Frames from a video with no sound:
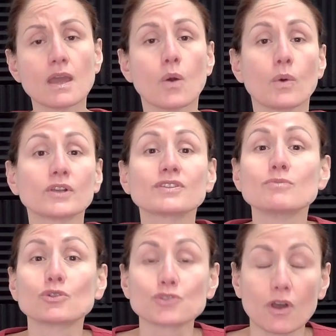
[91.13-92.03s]
One of the
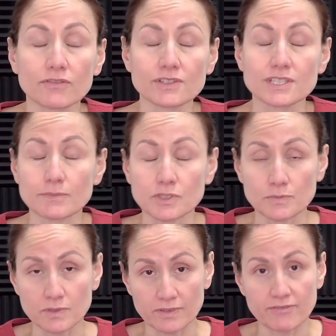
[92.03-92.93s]
most obvious
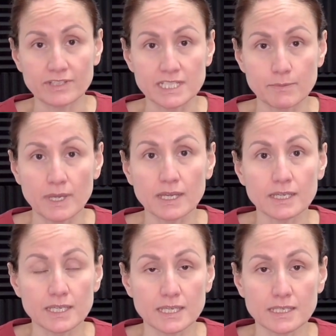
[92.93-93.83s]
symptoms of lymphedema
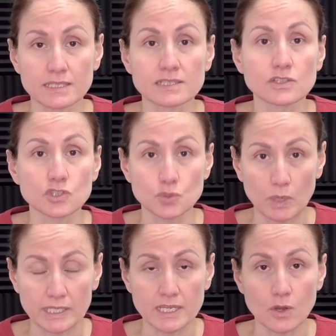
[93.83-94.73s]
is
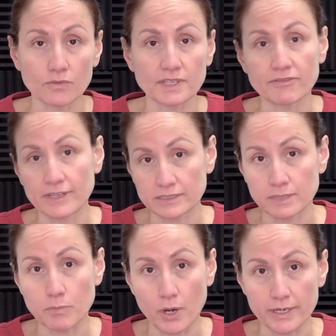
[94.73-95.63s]
swelling of the
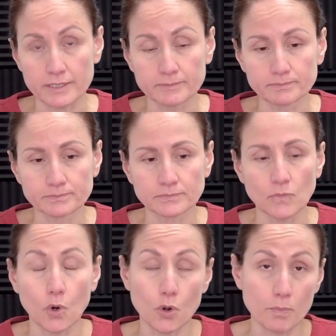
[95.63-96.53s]
affected part
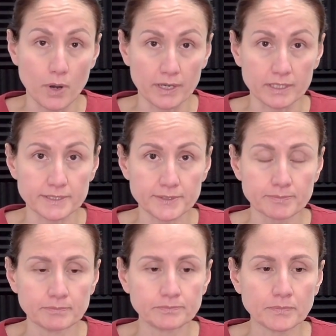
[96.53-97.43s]
or parts.
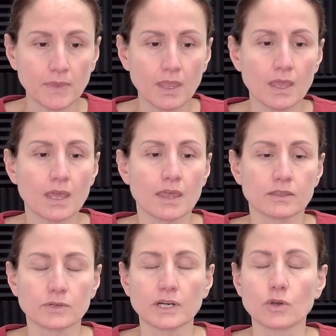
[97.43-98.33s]

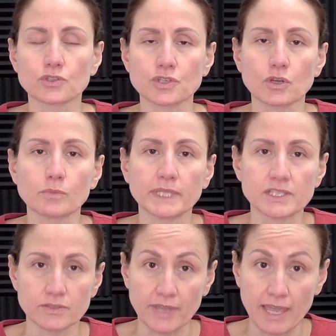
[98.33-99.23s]
There are also
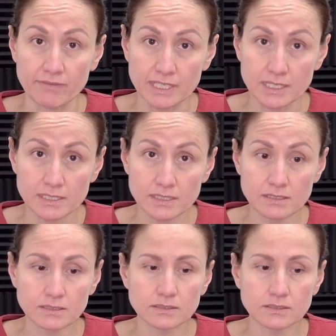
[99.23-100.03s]
complaints of heaviness,